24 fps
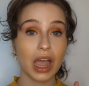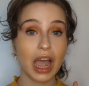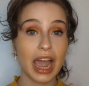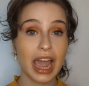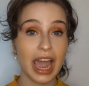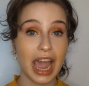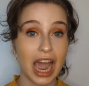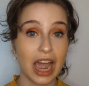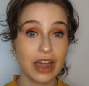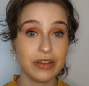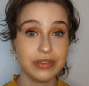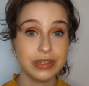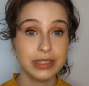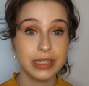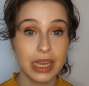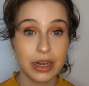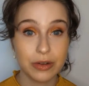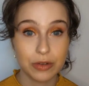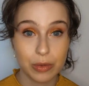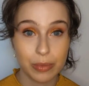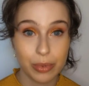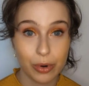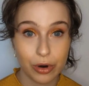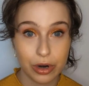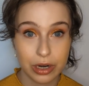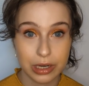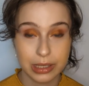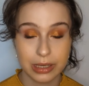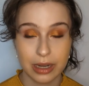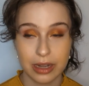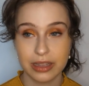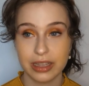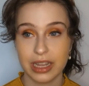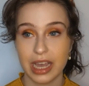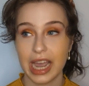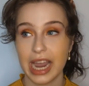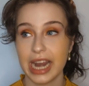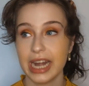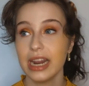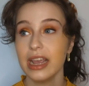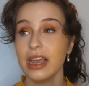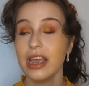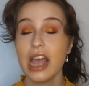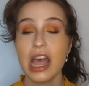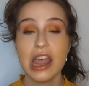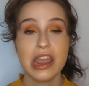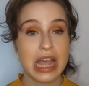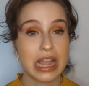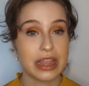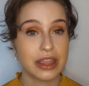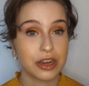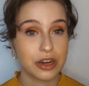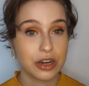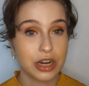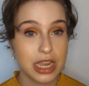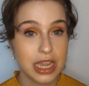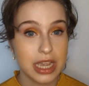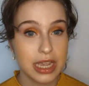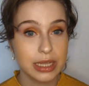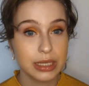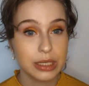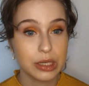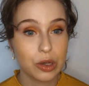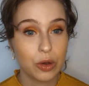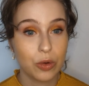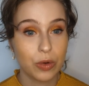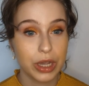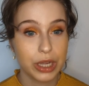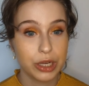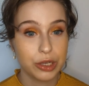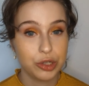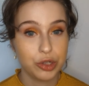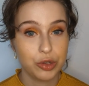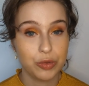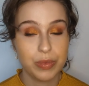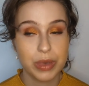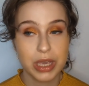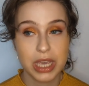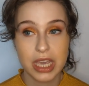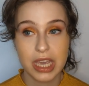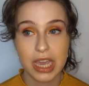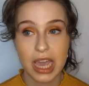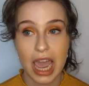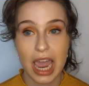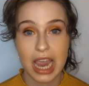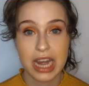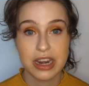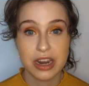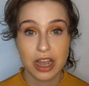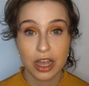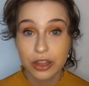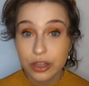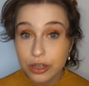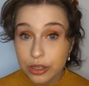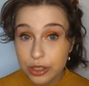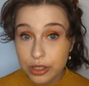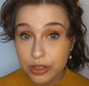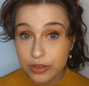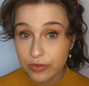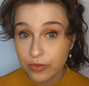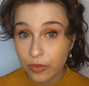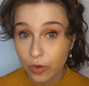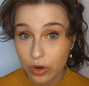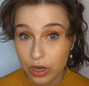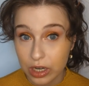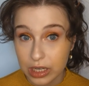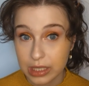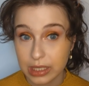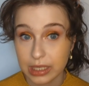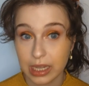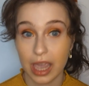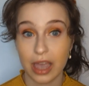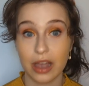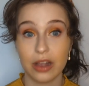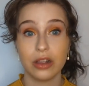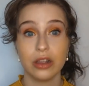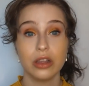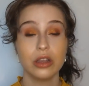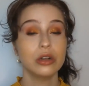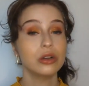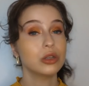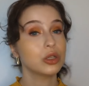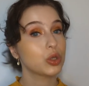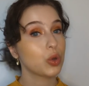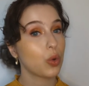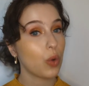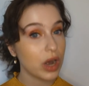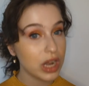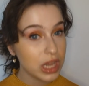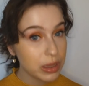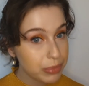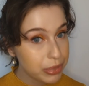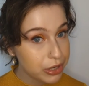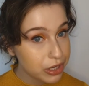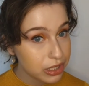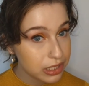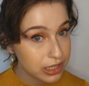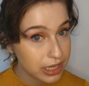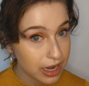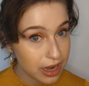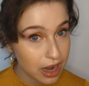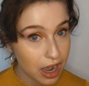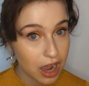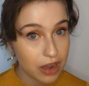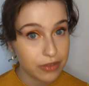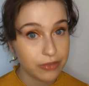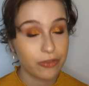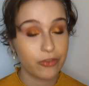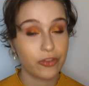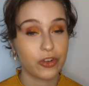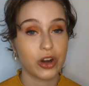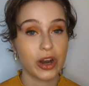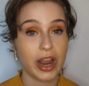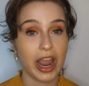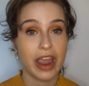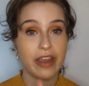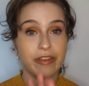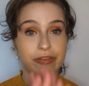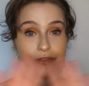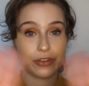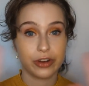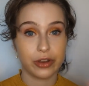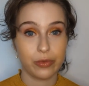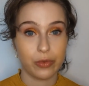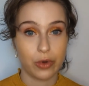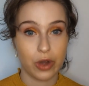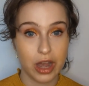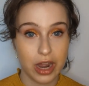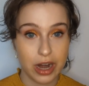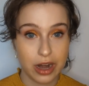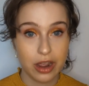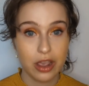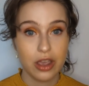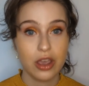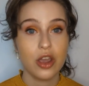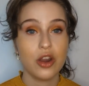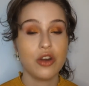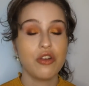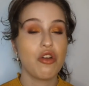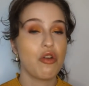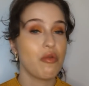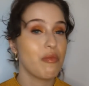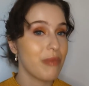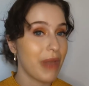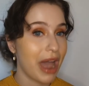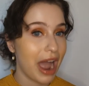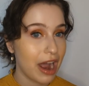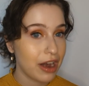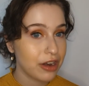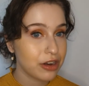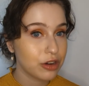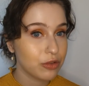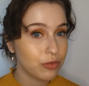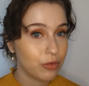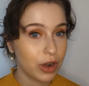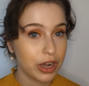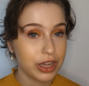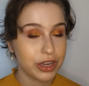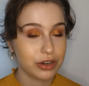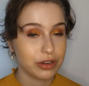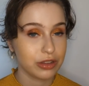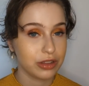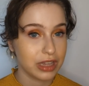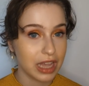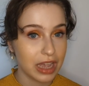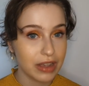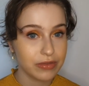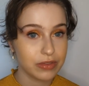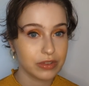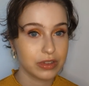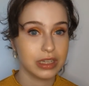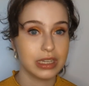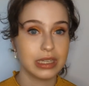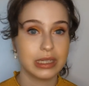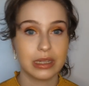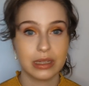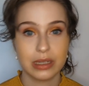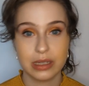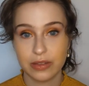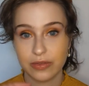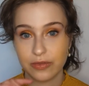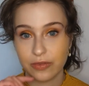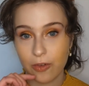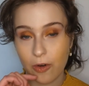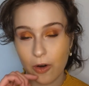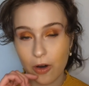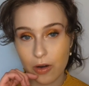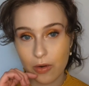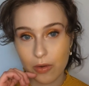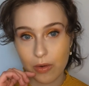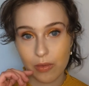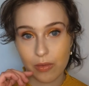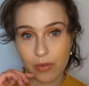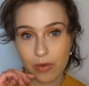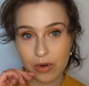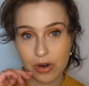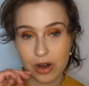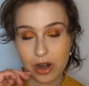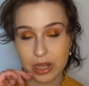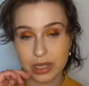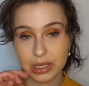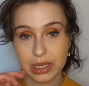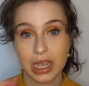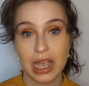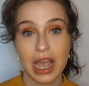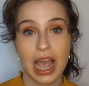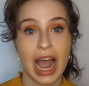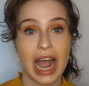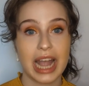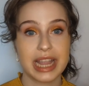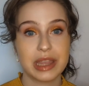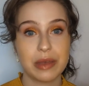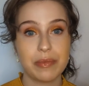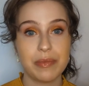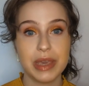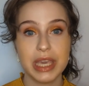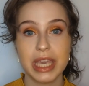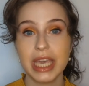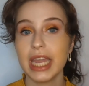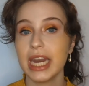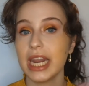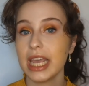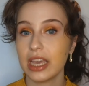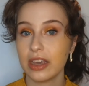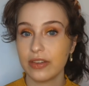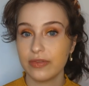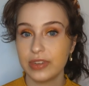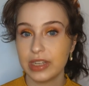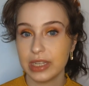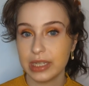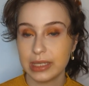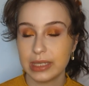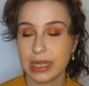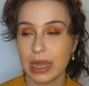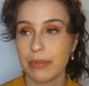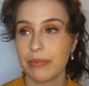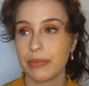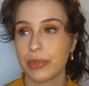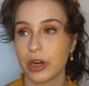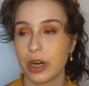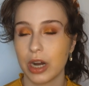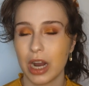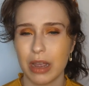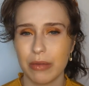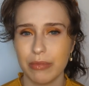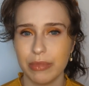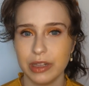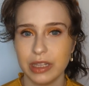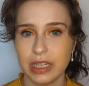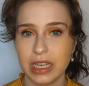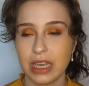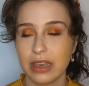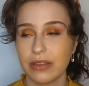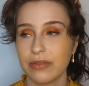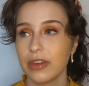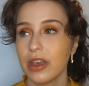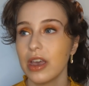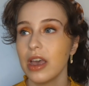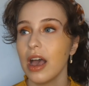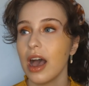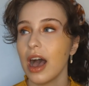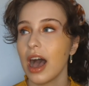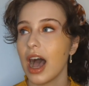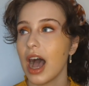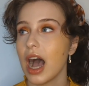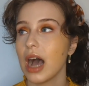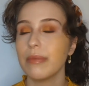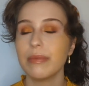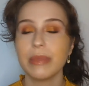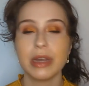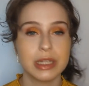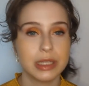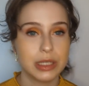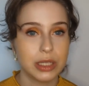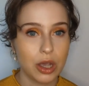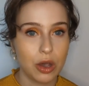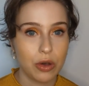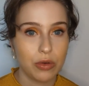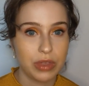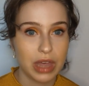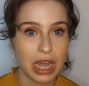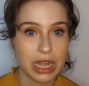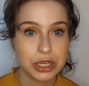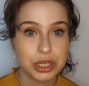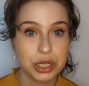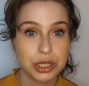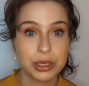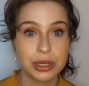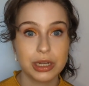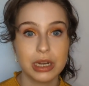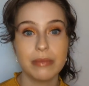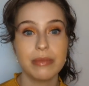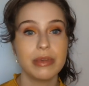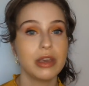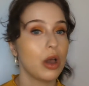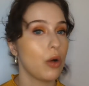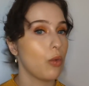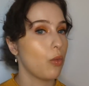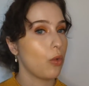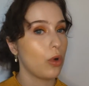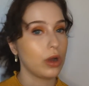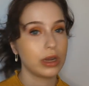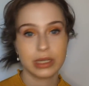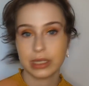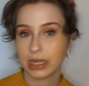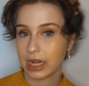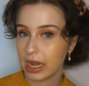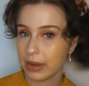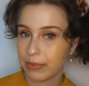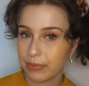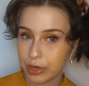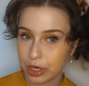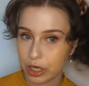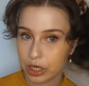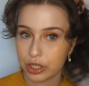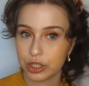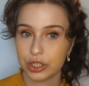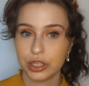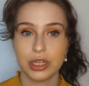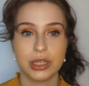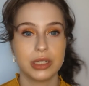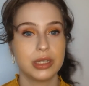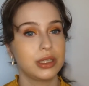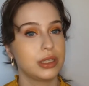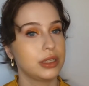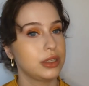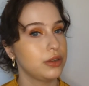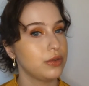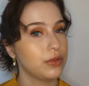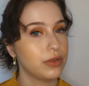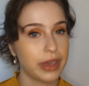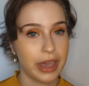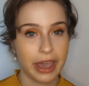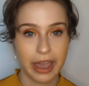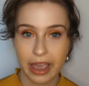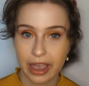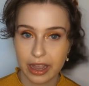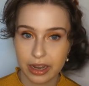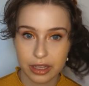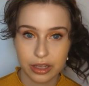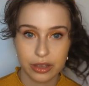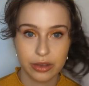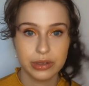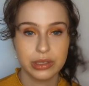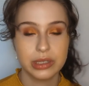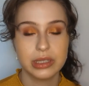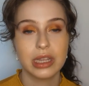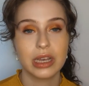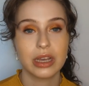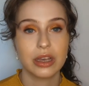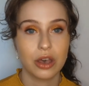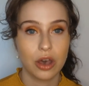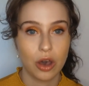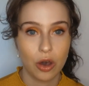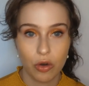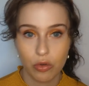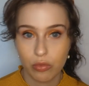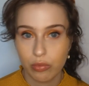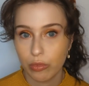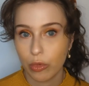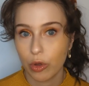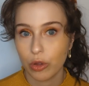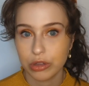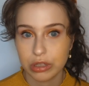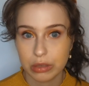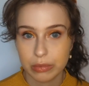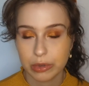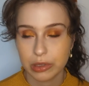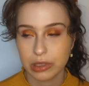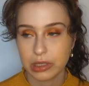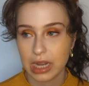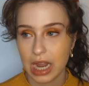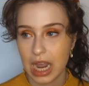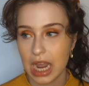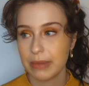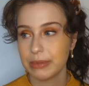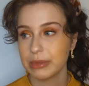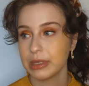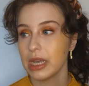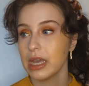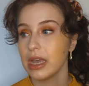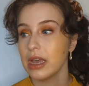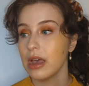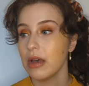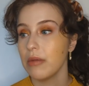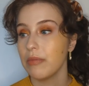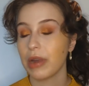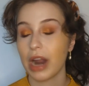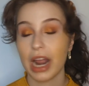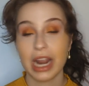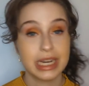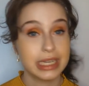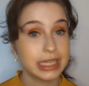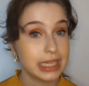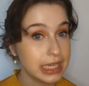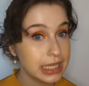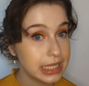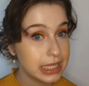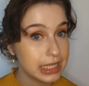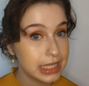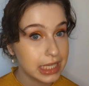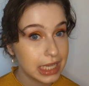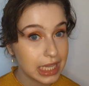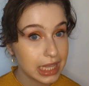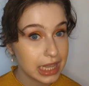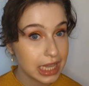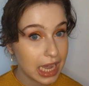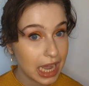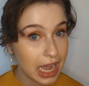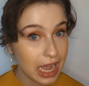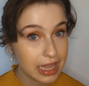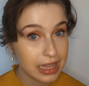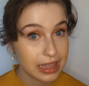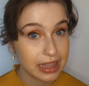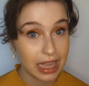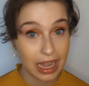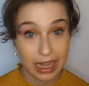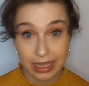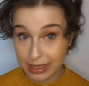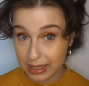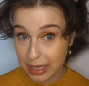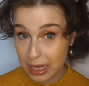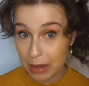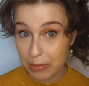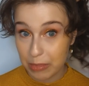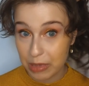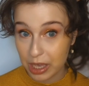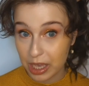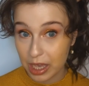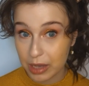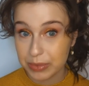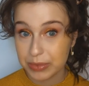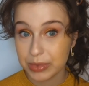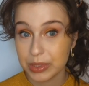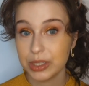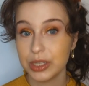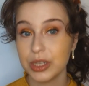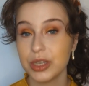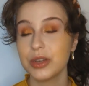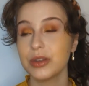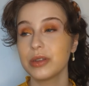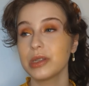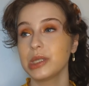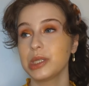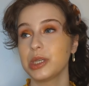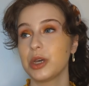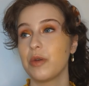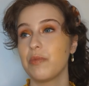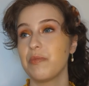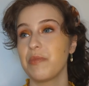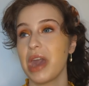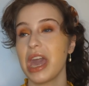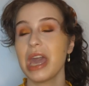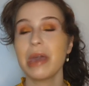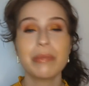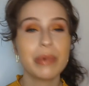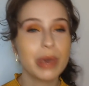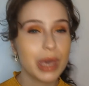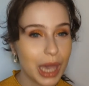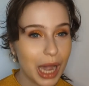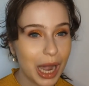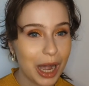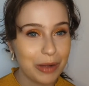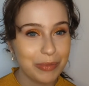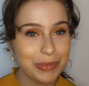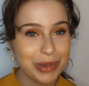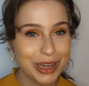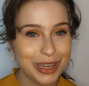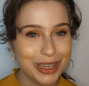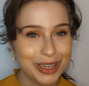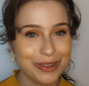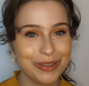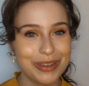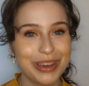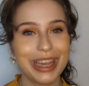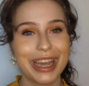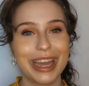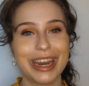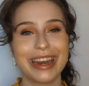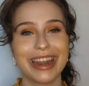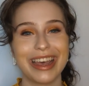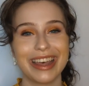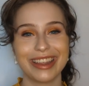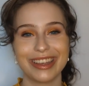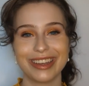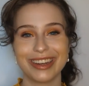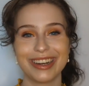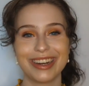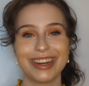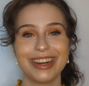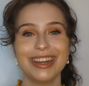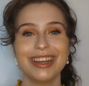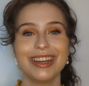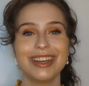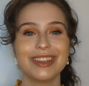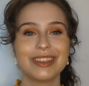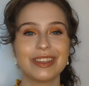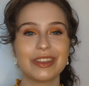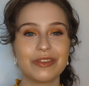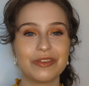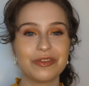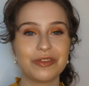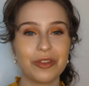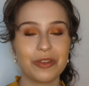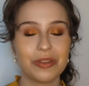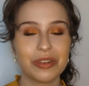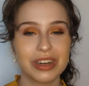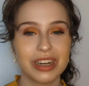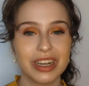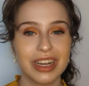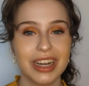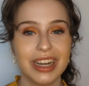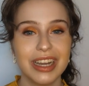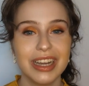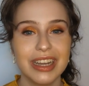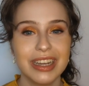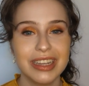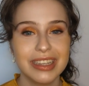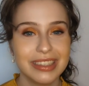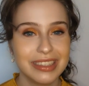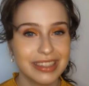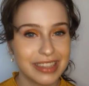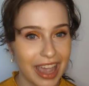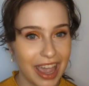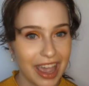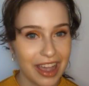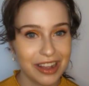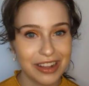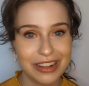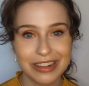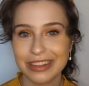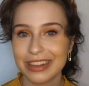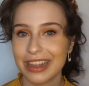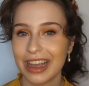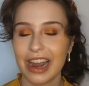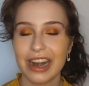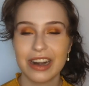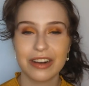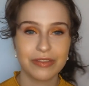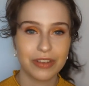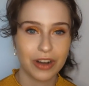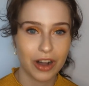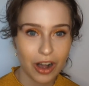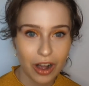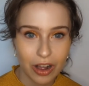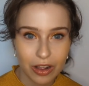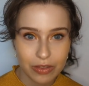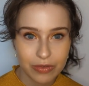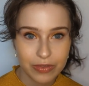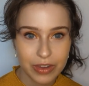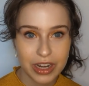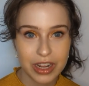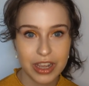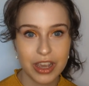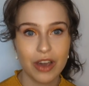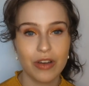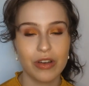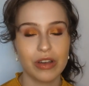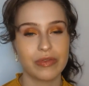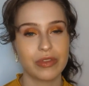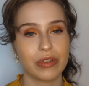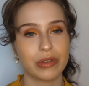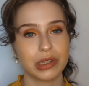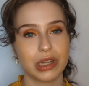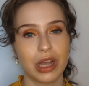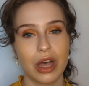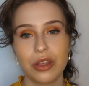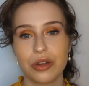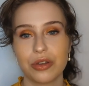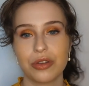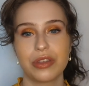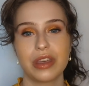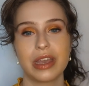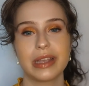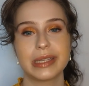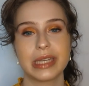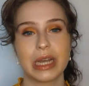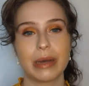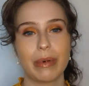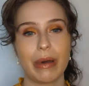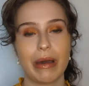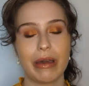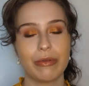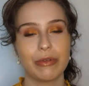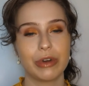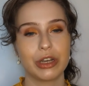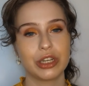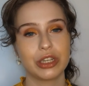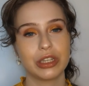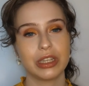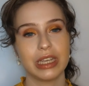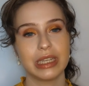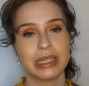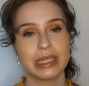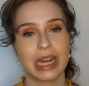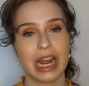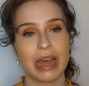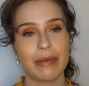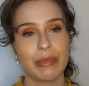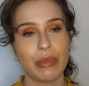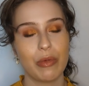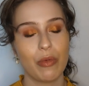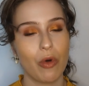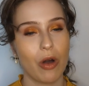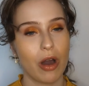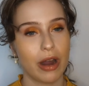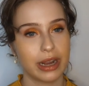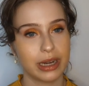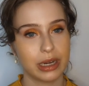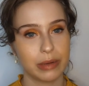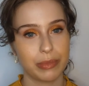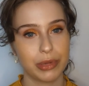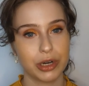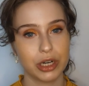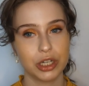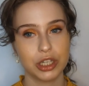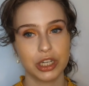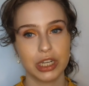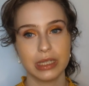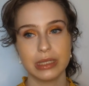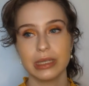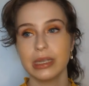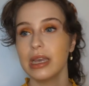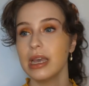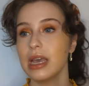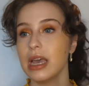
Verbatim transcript: I have seen reports online that there is going to be another Sephora sale 20% off for everyone, no matter what your level is in Sephora Rewards at the beginning of December, I believe. And so that's just going to be a one-time purchase. You can't use the code multiple times. But I did see that that's coming up soon, so maybe I'll be doing another Sephora sale kind of haul video if there's other things on my wish list that I've been wanting to purchase.